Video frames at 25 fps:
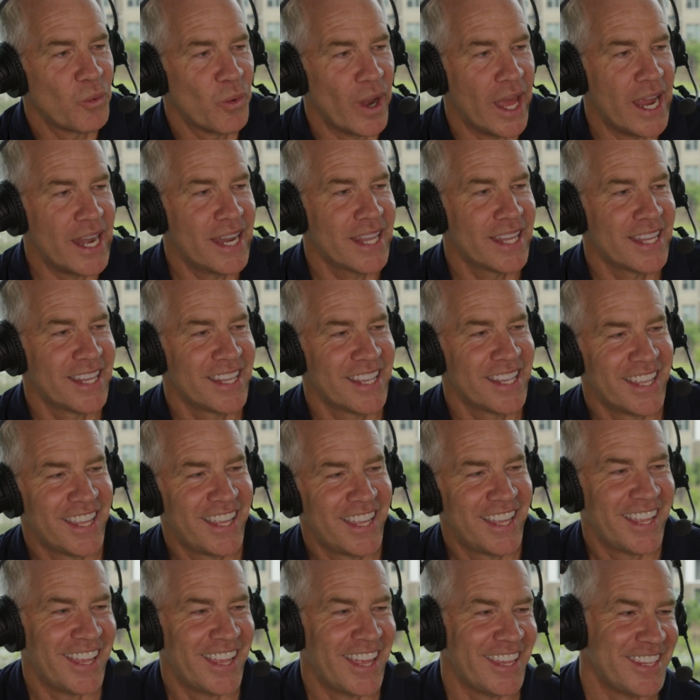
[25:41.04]
Right.
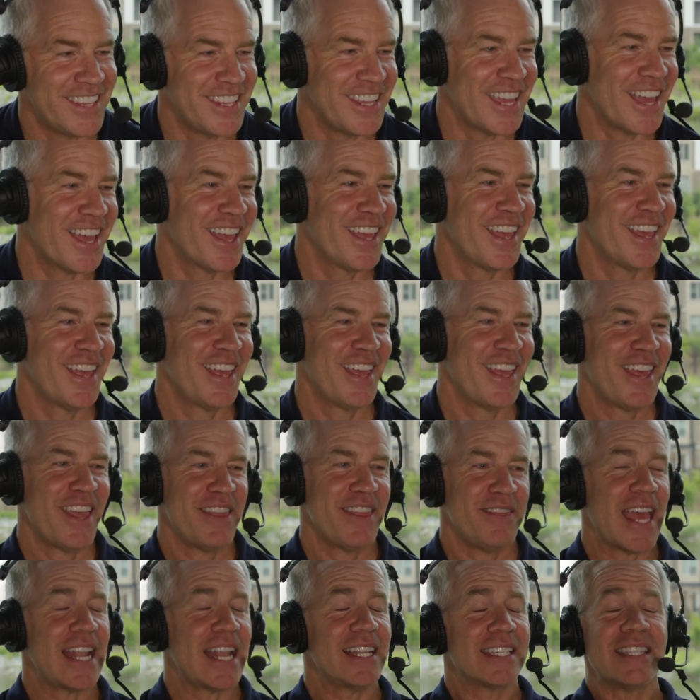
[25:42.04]
Yeah. Crazy.
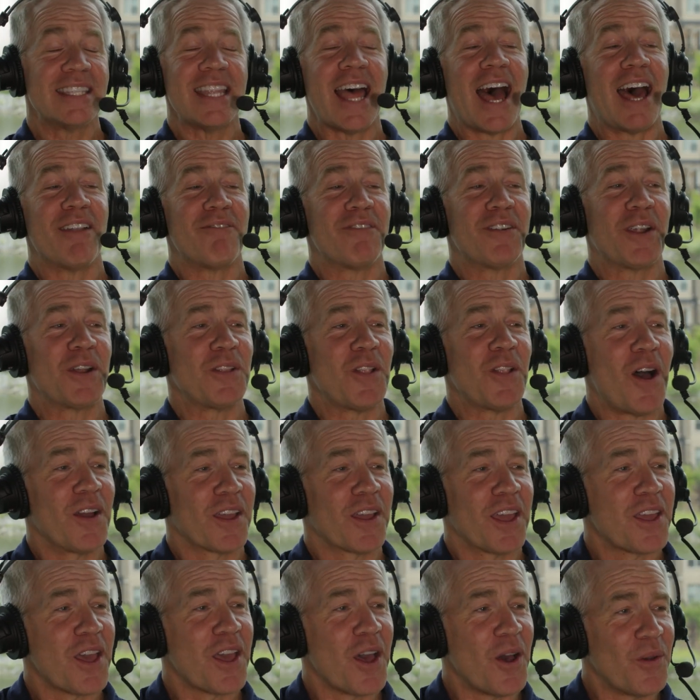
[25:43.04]
That is not very
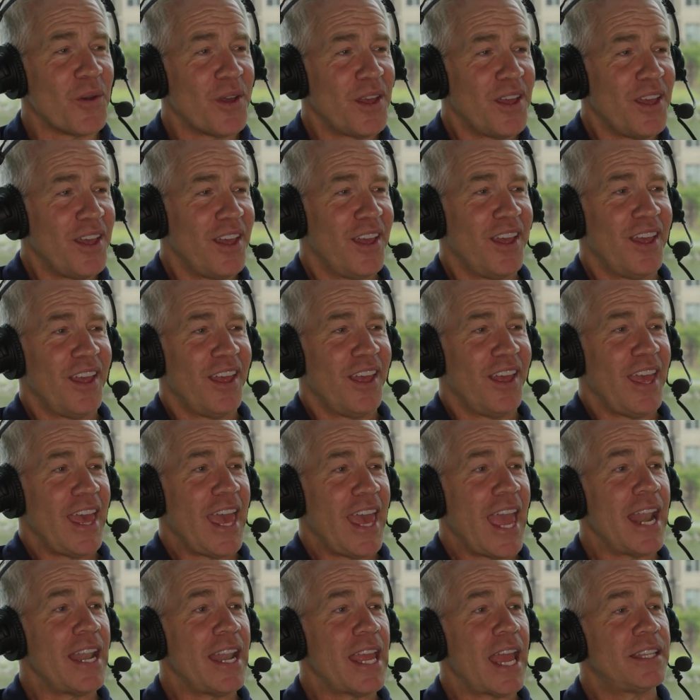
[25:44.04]
long ago. No. No.
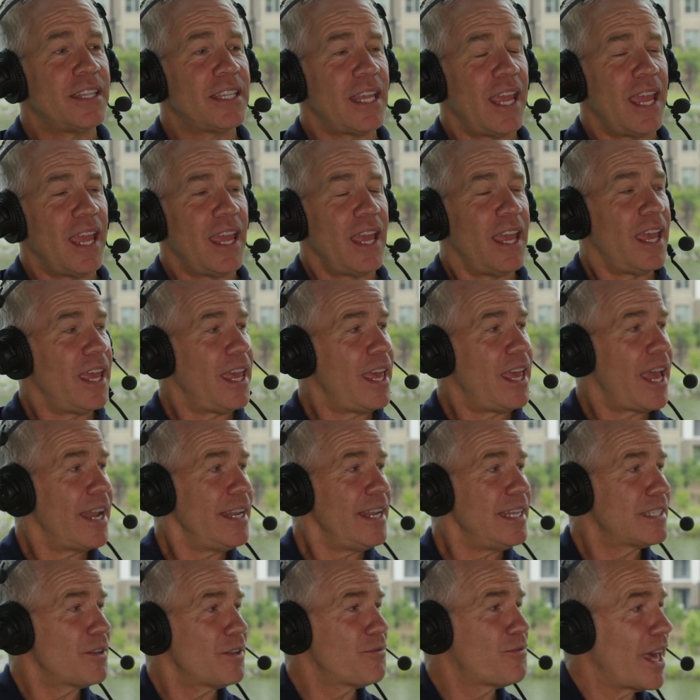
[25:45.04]
And no, it isn't.
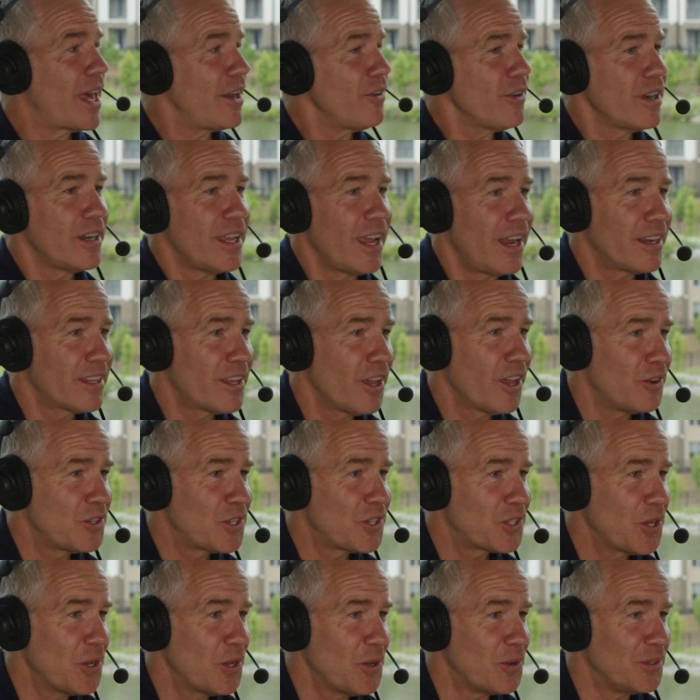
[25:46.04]
And he's a veteran head
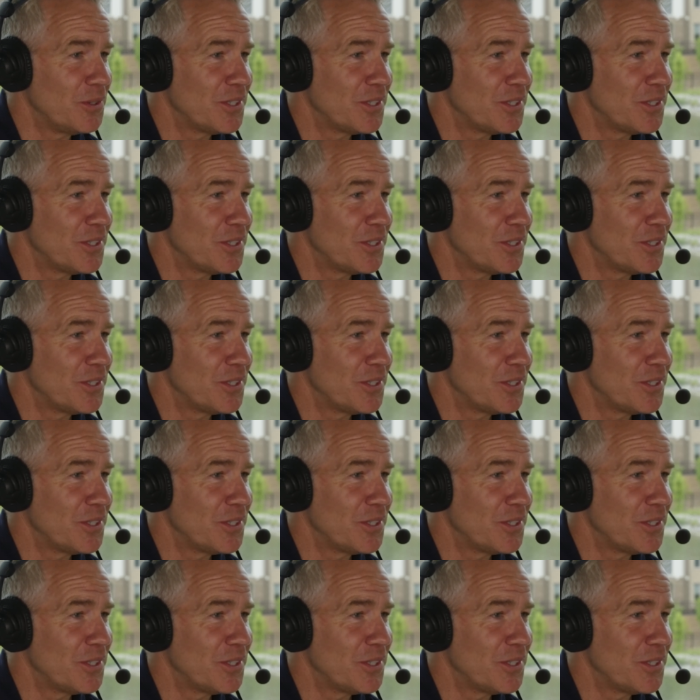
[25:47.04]
coach he's too.